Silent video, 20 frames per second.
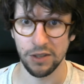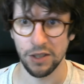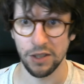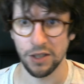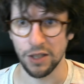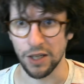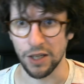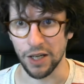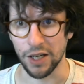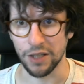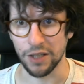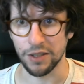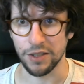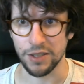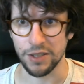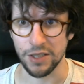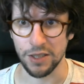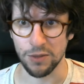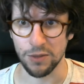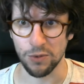And
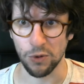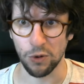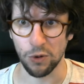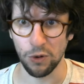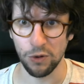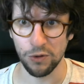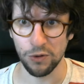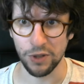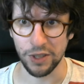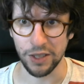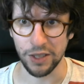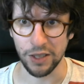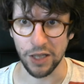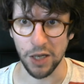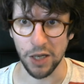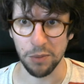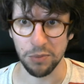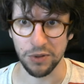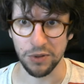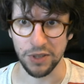since we already
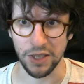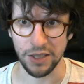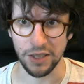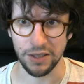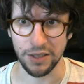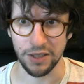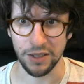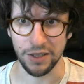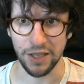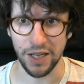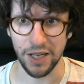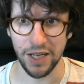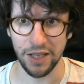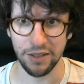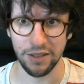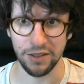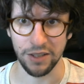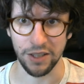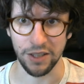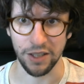updated the
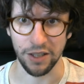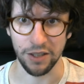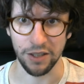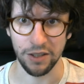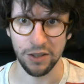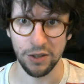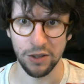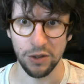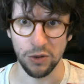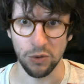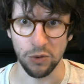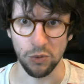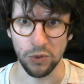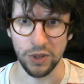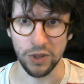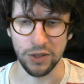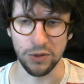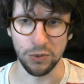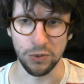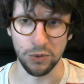head here, we
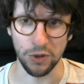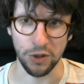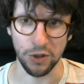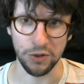do not